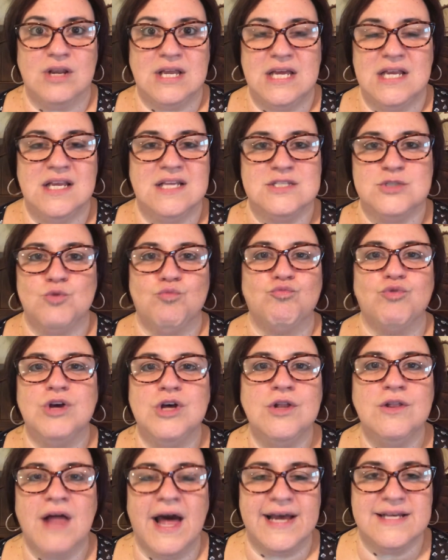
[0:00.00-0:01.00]
He doesn't
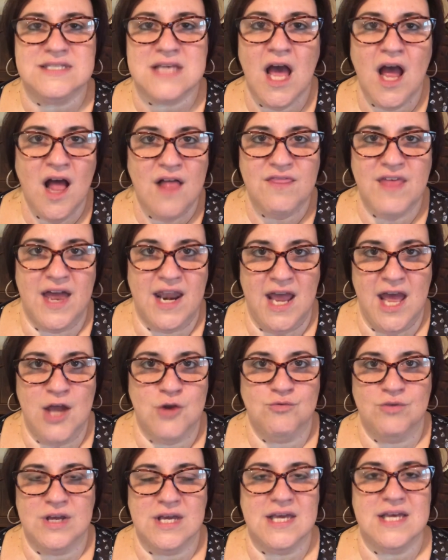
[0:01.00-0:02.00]
realize that
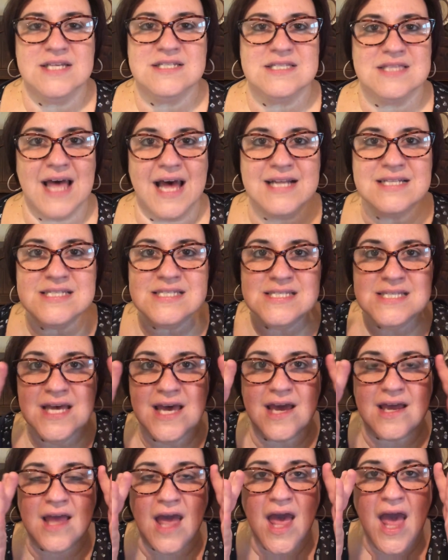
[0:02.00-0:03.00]
Henry is that
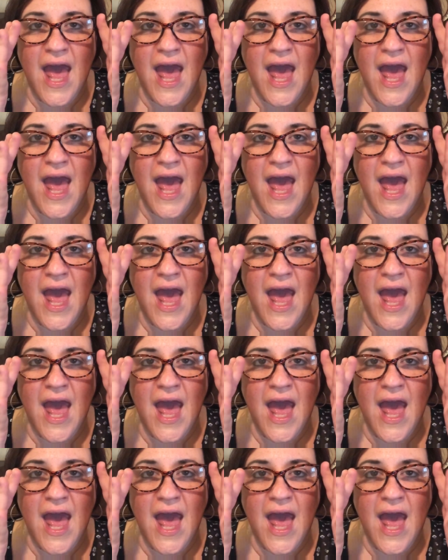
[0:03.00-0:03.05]
sick.